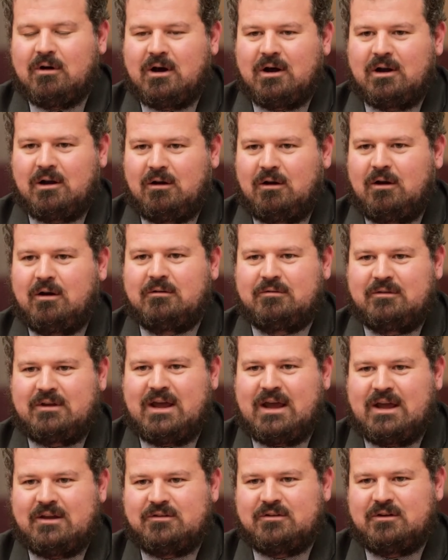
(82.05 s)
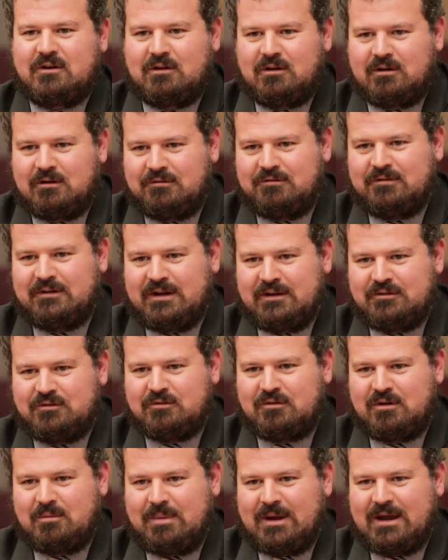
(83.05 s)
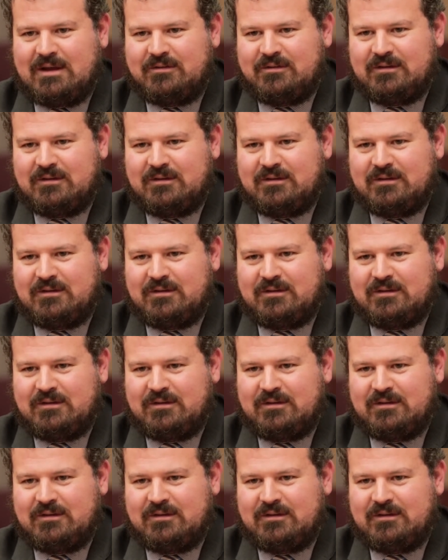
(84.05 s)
a lot of cash and a lot of financial